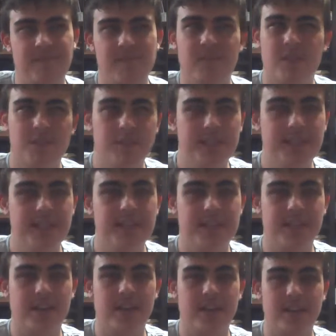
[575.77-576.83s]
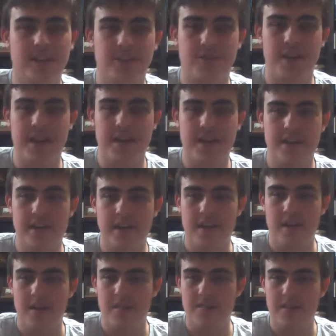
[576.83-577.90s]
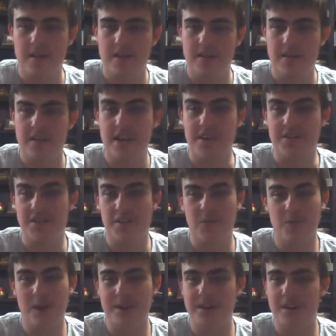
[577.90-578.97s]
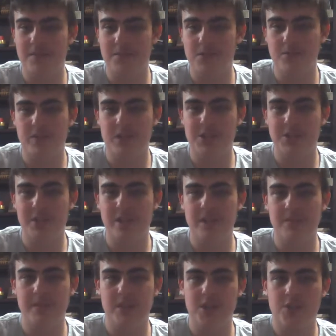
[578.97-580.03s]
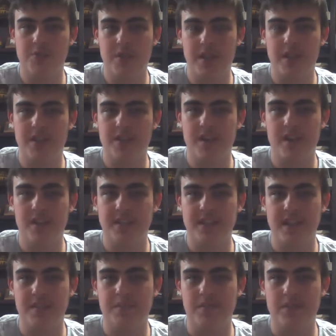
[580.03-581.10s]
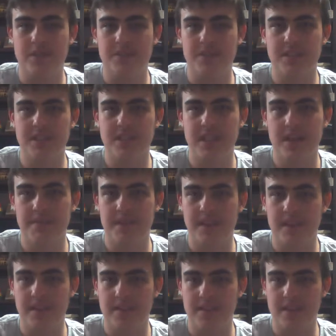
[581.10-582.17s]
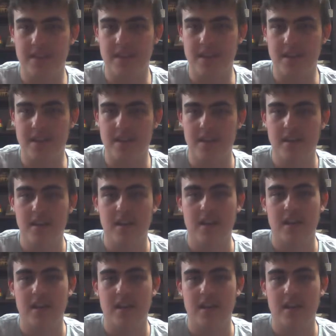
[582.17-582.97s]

BT scar is great, but yeah, don't wind it up too much. You'll end up shredding your darts and possibly snapping the